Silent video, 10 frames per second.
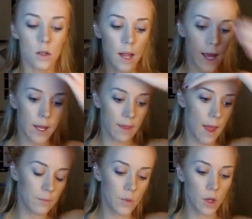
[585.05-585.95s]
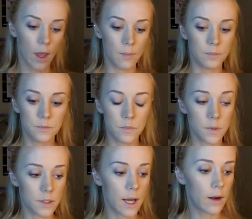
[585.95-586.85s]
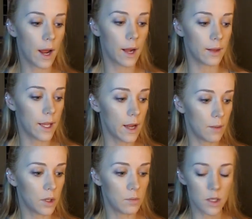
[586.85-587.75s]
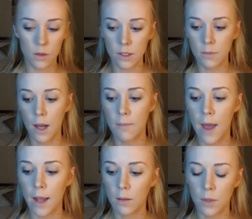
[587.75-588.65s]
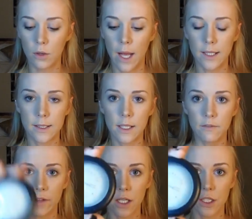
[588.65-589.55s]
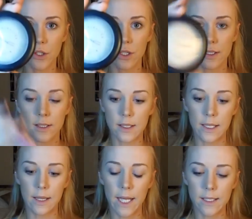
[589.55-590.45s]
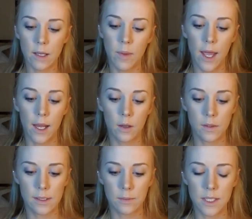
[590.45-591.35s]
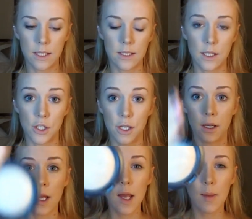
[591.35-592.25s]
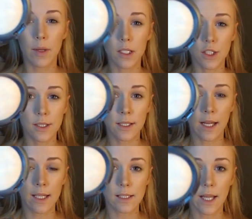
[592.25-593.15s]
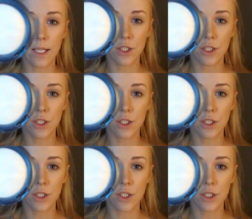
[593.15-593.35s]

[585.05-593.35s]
like that. Okay, So now to highlight, I'm going to be using my MAC Mineralize Skinfinish. This is in Lightscapade. It was limited edition, but it's just a nice light